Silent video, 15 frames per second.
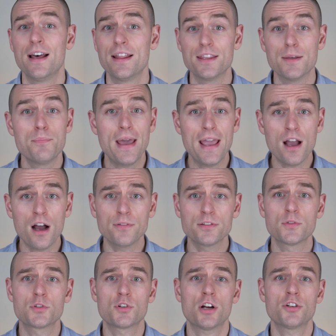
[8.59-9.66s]
The payoffs
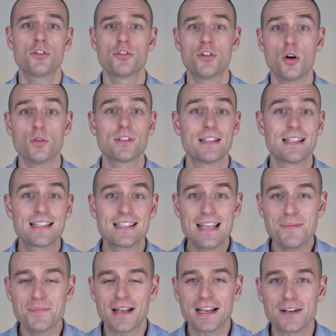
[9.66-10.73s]
of structured notes can
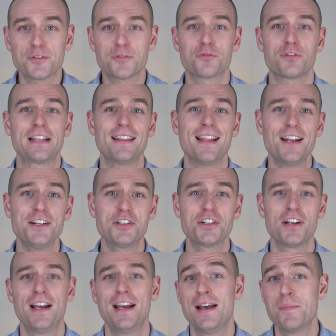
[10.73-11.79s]
seem like a free
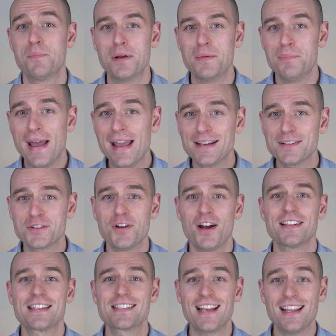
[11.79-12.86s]
lunch, but banks are
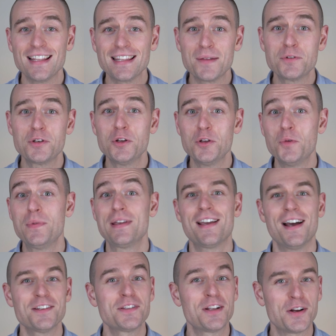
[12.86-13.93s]
not selling them to you
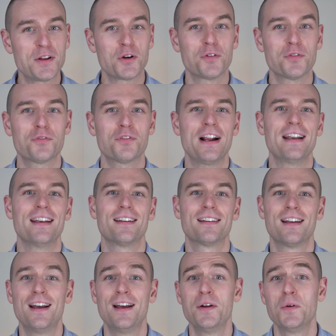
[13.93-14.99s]
because they're your friend.
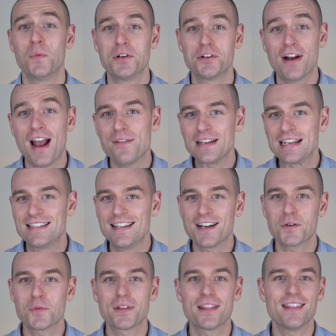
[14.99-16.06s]
When you're having
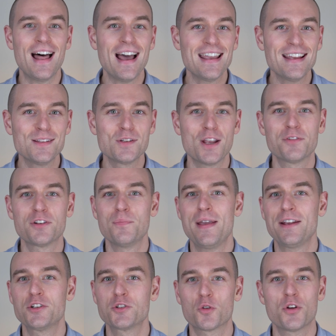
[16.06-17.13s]
dinner with lions, you have to
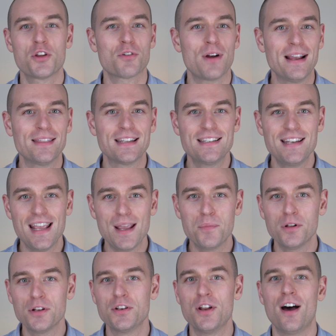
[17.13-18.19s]
make sure you're at the
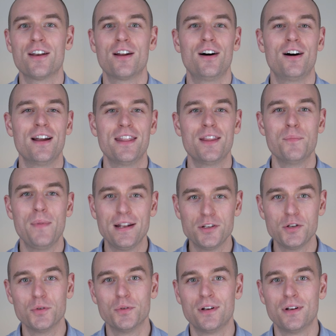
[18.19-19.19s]
table, not on the menu.